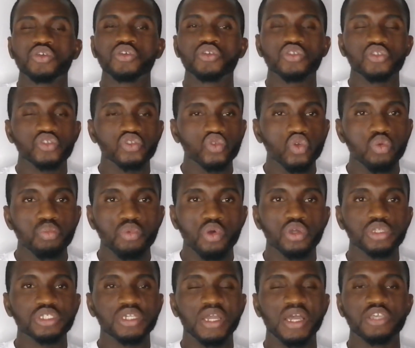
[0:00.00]
so
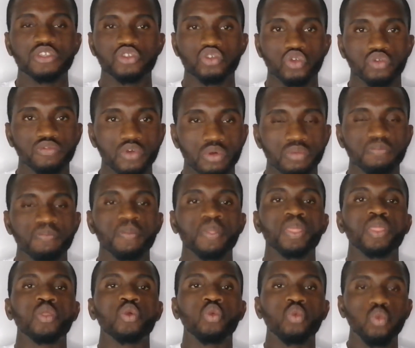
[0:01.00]
much and so forth.
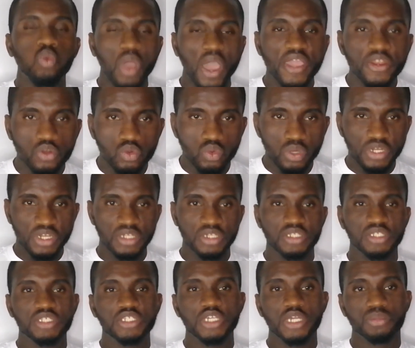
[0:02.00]
Why do we need
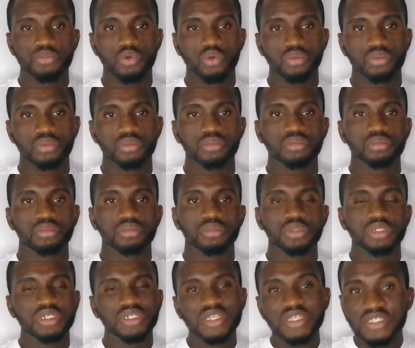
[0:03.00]
GMO?
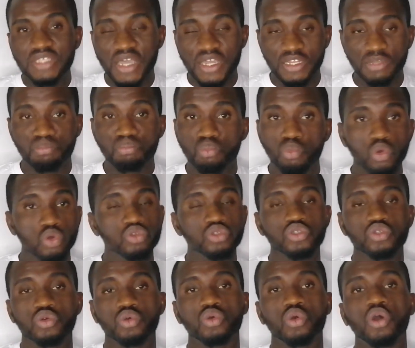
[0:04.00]
These are the
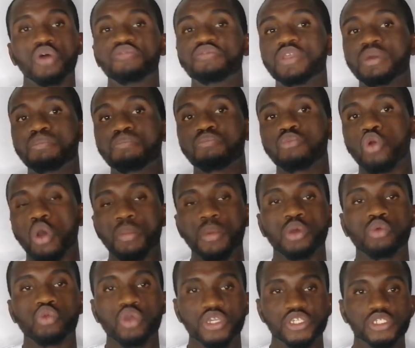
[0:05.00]
most of the
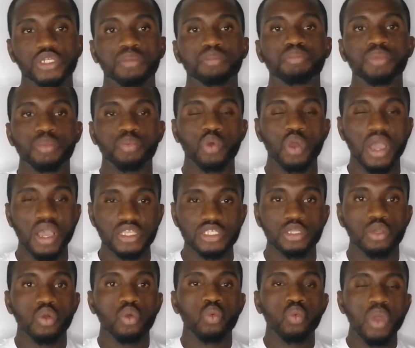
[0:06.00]
common question people ask.
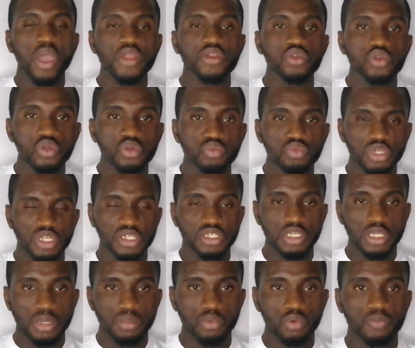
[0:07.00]
Why do you need
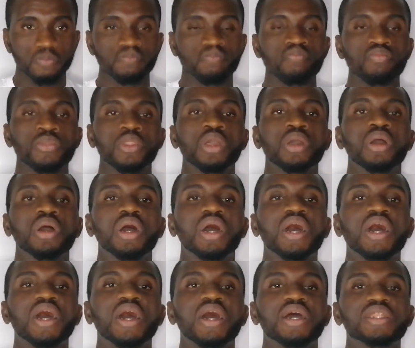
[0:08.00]
GMO?
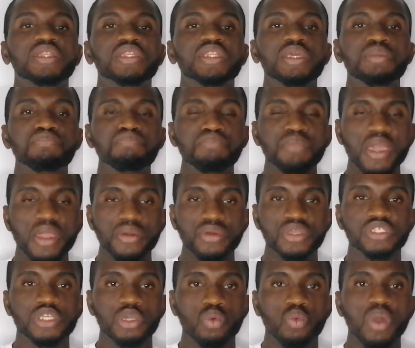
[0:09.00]
Uh, the main
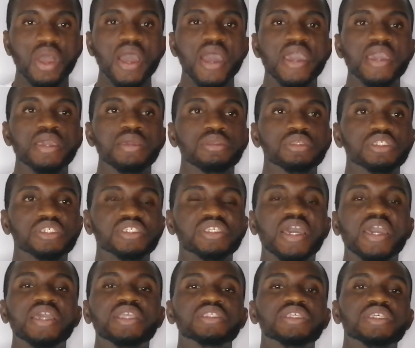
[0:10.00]
reason why
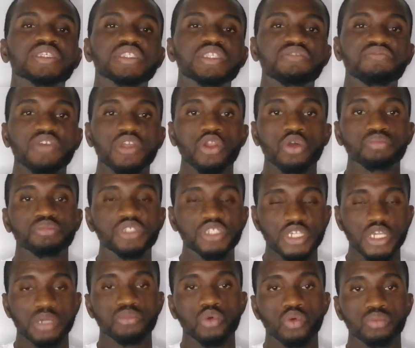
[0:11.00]
scientists develop
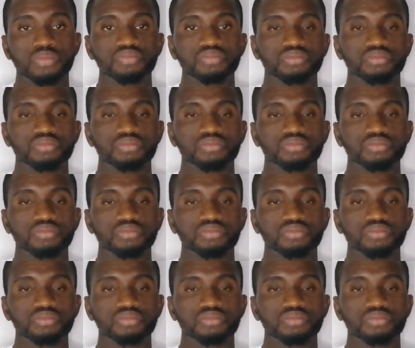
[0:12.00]
GMO